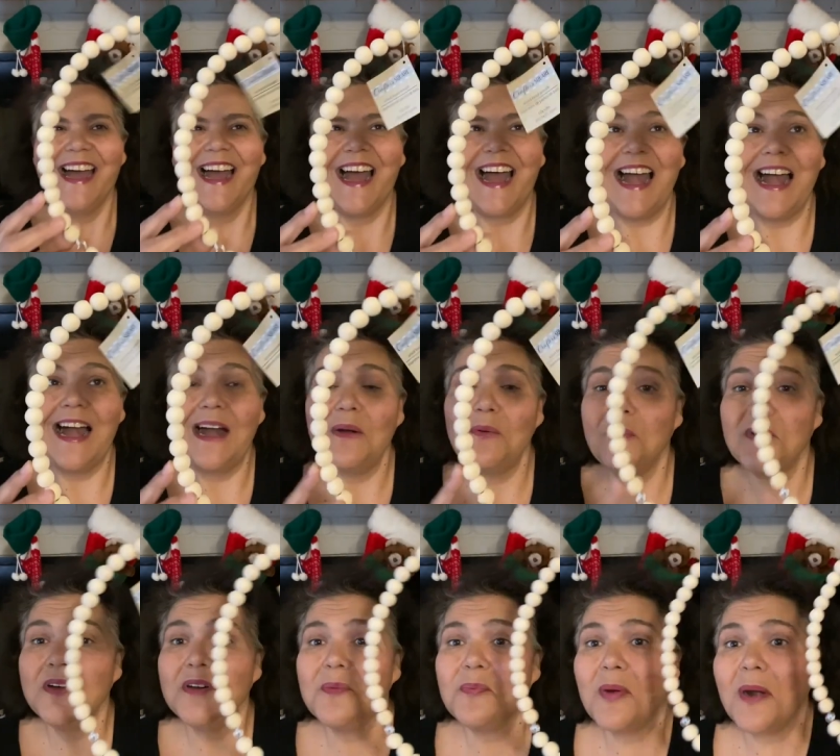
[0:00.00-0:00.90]
I
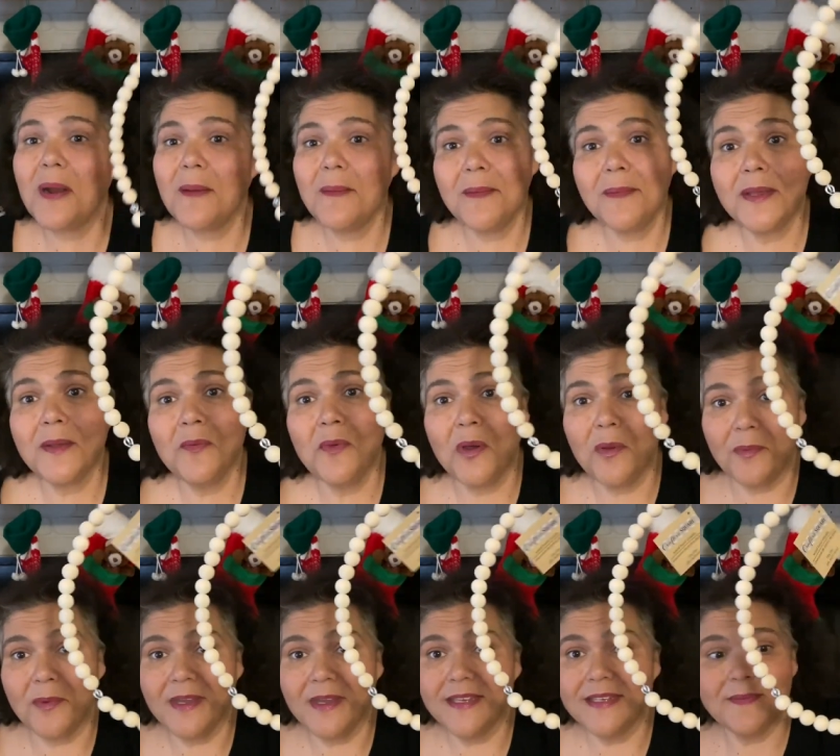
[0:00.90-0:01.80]
will probably want
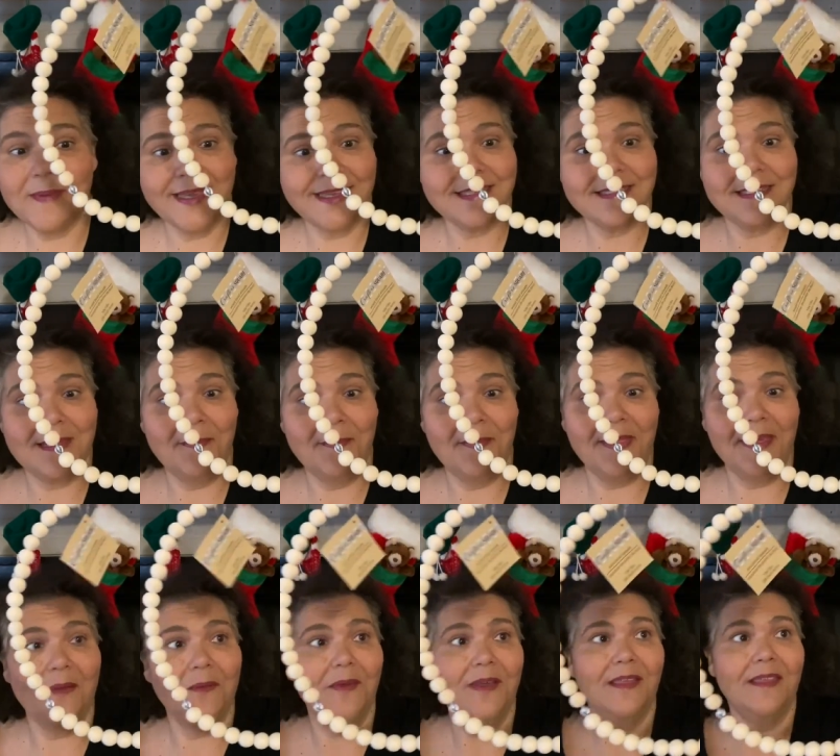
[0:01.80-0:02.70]
one to make
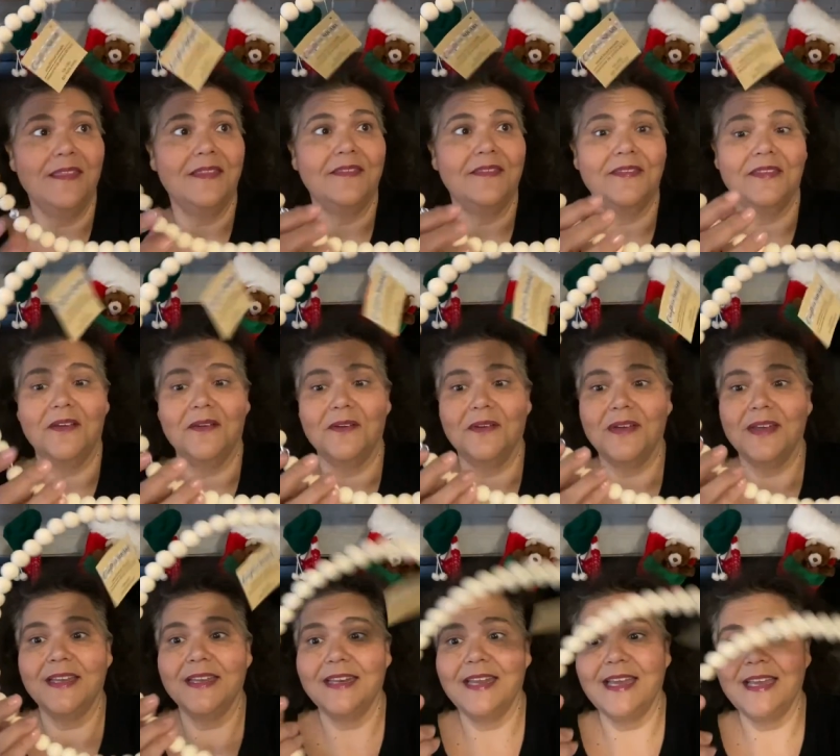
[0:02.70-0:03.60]
something with. So
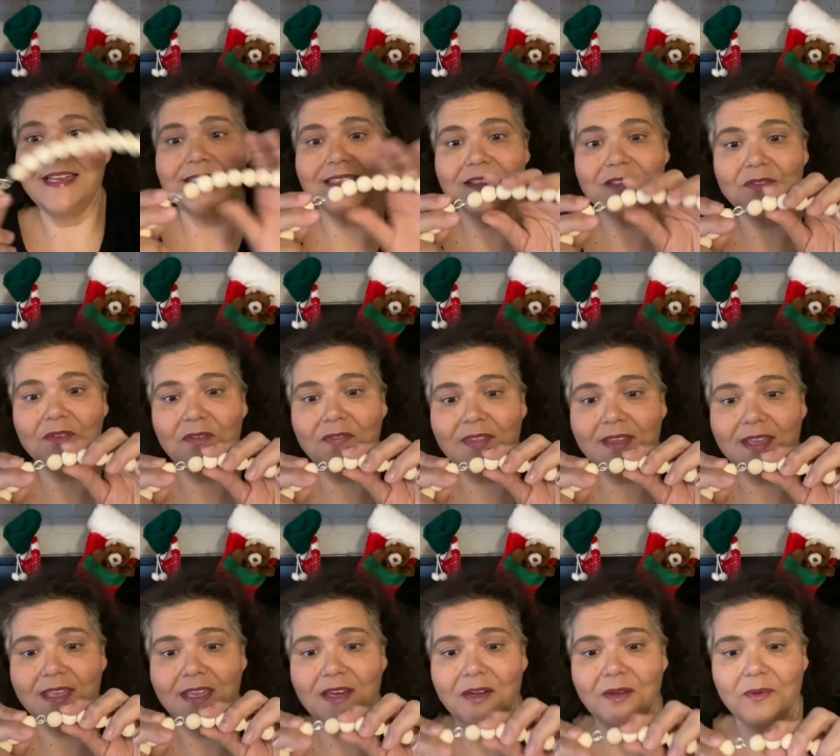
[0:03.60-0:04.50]
it has this little
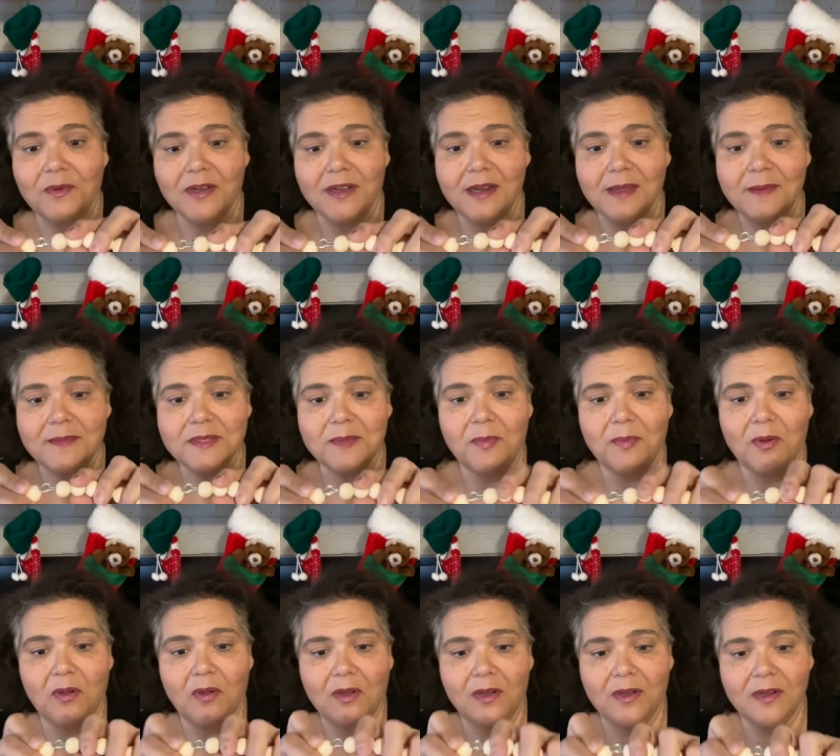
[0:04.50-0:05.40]
thing here where it comes
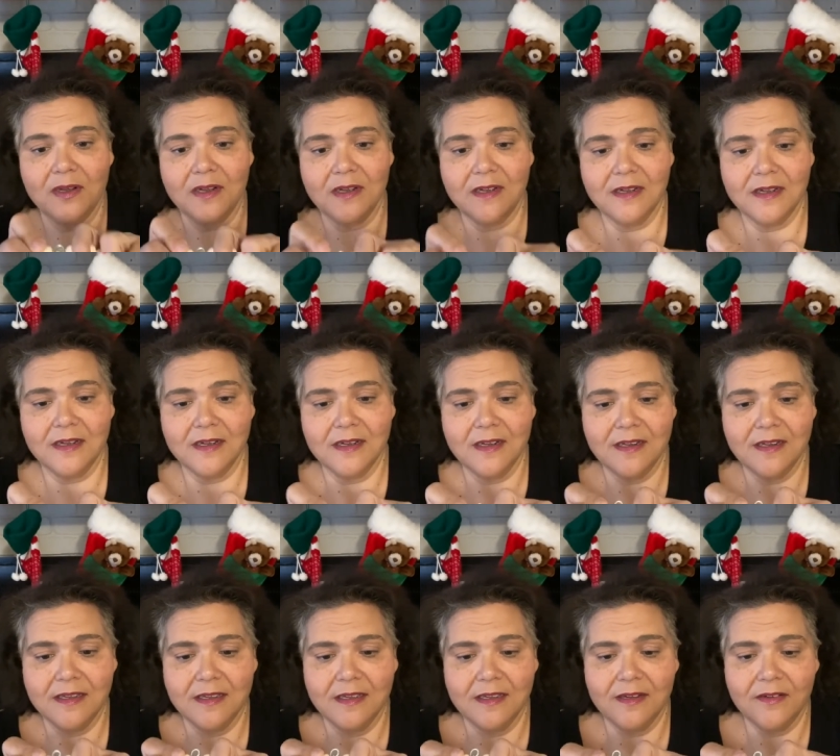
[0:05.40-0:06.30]
apart
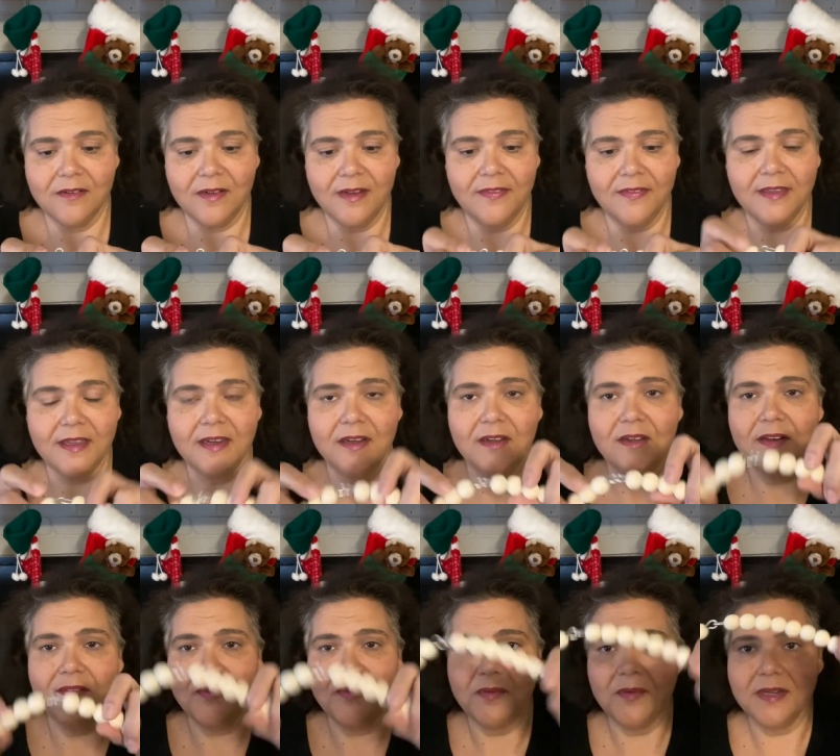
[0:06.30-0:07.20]
right there
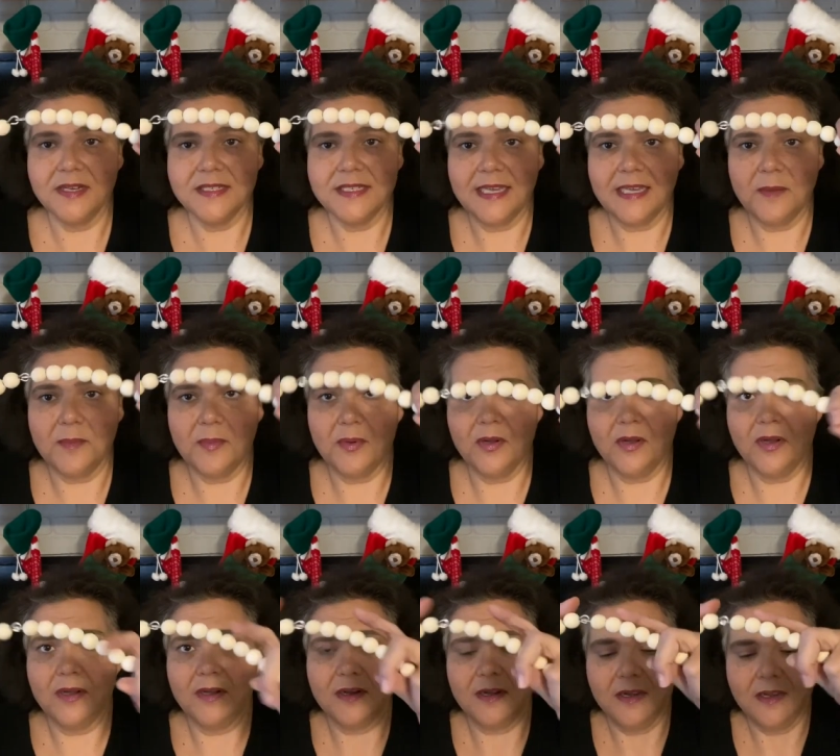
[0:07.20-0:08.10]
if you want to take it
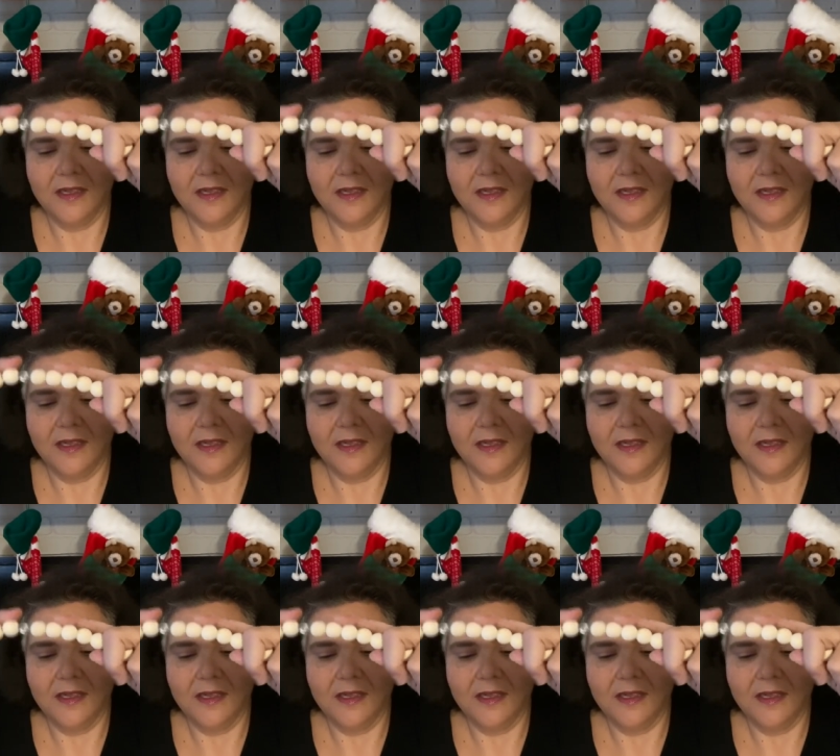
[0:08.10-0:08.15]
apart.